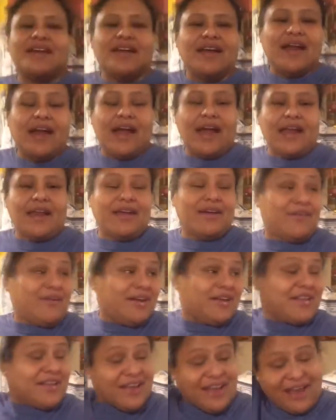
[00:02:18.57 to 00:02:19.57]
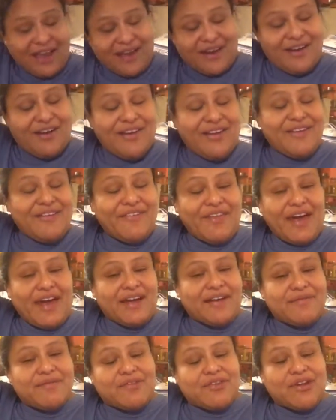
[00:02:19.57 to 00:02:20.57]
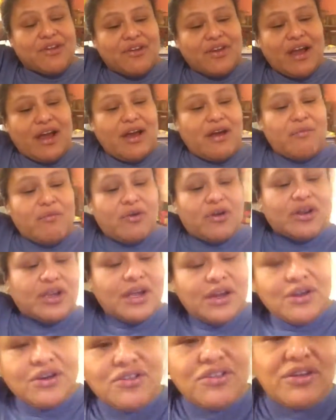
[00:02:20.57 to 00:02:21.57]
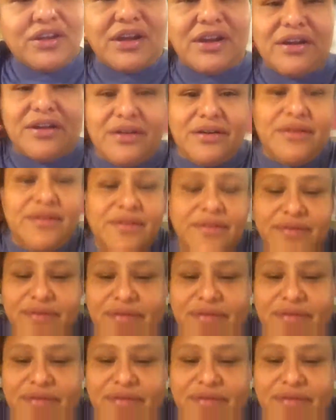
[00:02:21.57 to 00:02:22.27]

Yeah. Anyways, he ate all of that. So now I'm working on dinner.